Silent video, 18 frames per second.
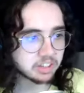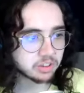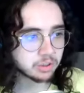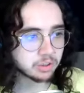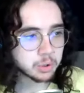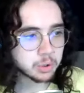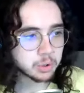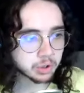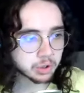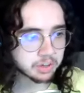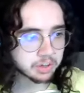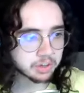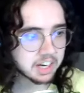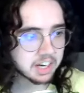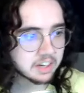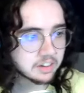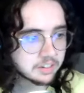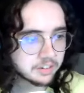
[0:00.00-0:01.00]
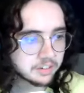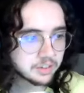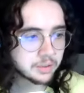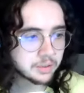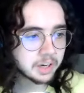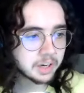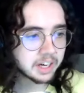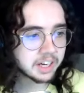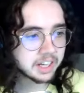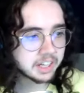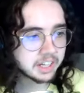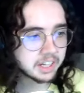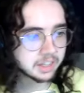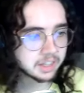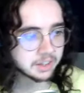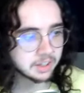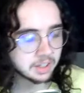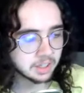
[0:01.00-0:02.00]
to Creators
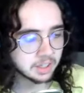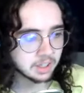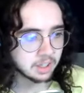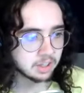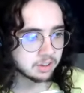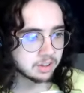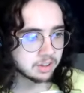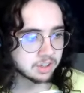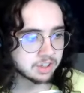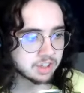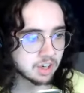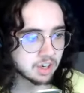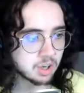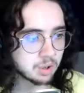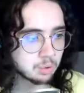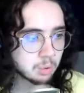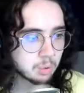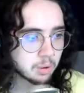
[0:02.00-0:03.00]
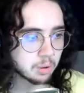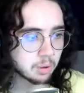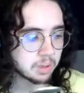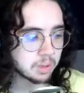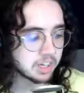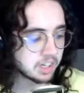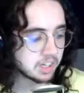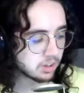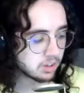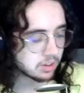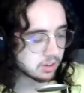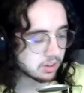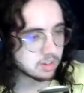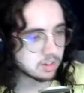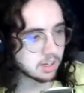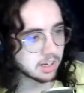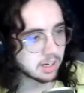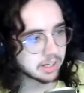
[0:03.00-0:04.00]
United the show where we
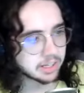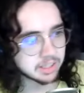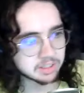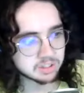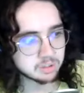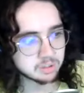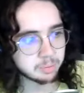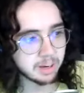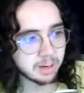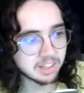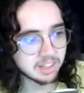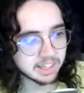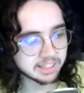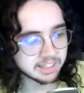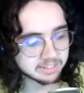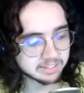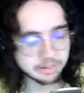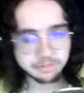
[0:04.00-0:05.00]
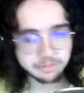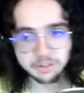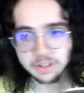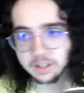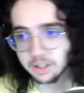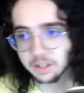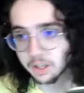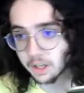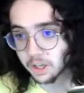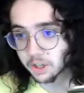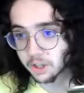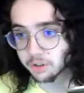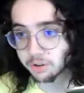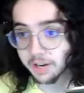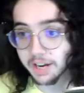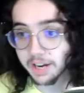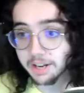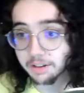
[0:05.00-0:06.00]
uh, spotlight different
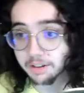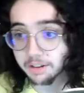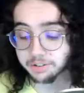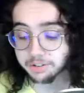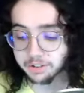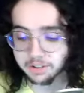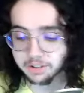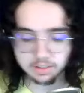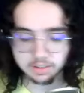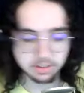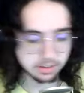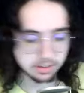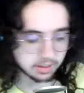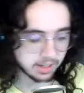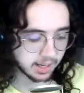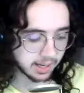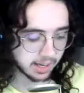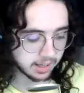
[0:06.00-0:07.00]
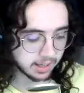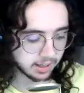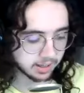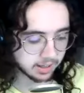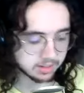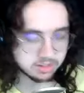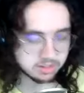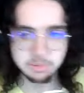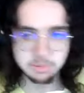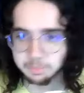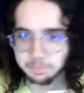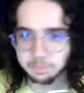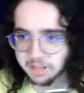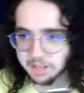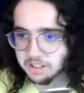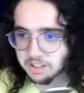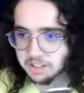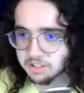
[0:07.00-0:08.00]
creators and some of the
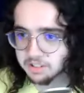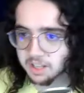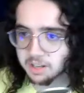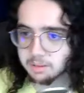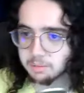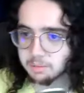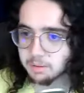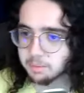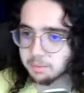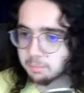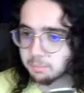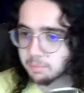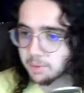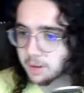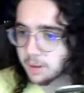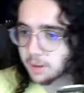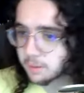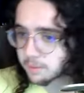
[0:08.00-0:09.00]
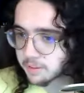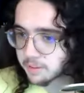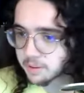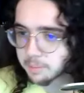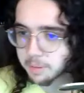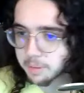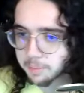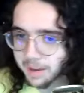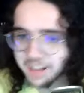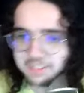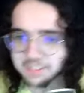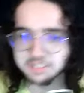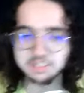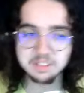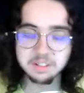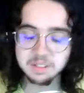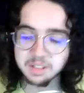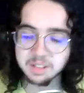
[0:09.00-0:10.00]
biggest and some of the
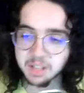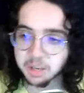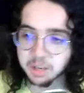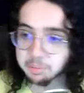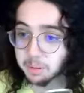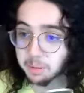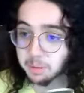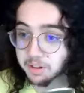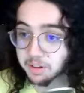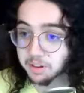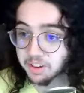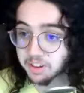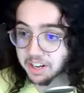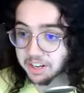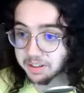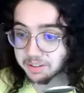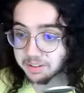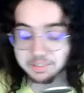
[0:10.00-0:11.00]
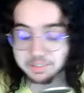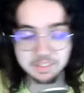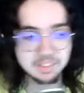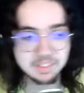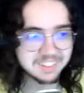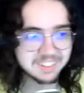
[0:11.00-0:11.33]
best upcoming creators,